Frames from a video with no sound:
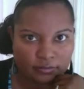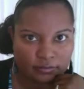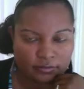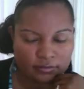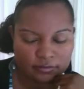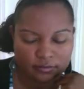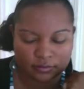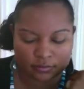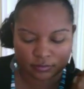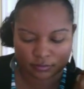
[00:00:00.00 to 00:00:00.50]

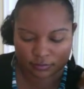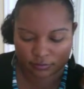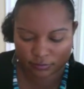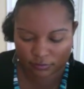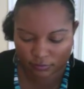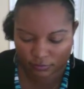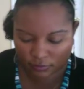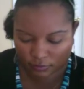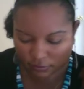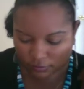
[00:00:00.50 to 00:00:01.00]

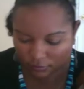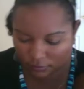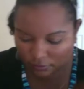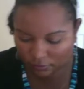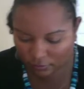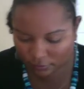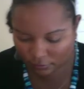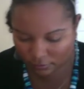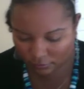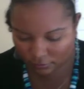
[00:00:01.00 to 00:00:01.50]

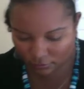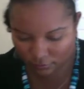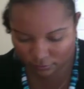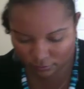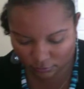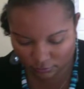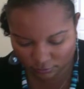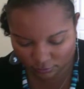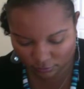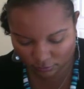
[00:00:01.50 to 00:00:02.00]

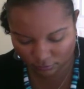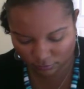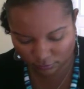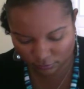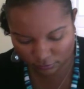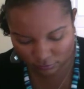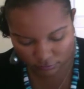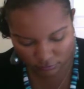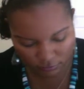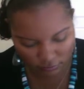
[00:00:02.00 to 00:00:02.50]

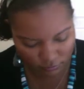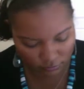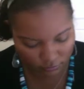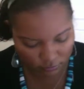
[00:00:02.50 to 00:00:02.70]
[no speech]